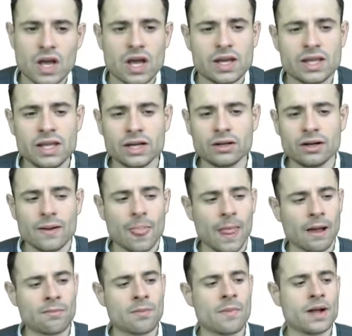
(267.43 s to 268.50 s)
Here,
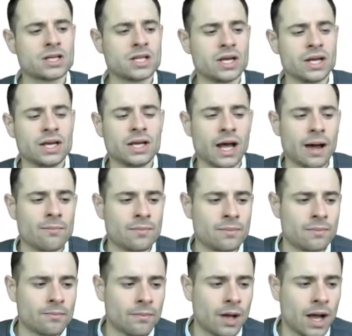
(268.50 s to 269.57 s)
I'm imagining
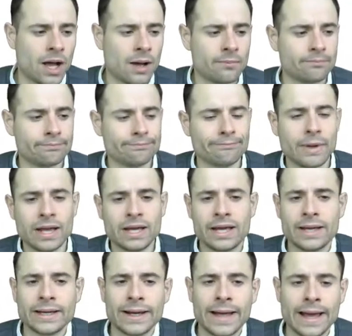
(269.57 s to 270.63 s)
I'm
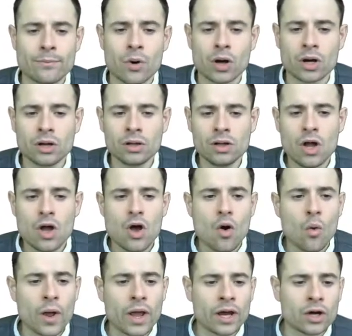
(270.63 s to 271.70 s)
making a model
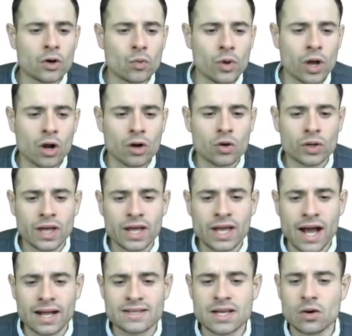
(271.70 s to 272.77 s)
where we are looking
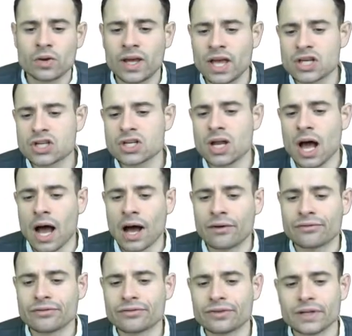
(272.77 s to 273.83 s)
at the allocation
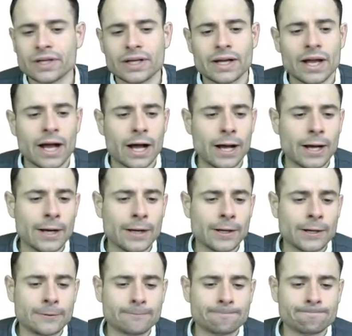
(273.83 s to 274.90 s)
of
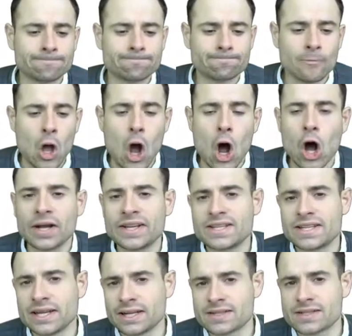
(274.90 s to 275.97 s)
hockey
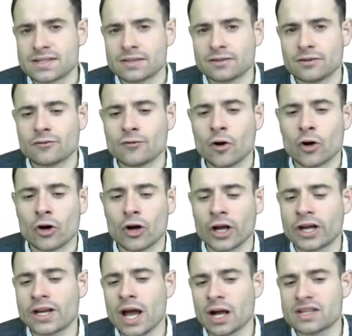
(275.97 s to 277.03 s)
tickets for a
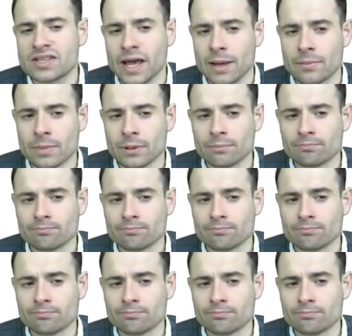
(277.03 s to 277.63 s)
Canucks game.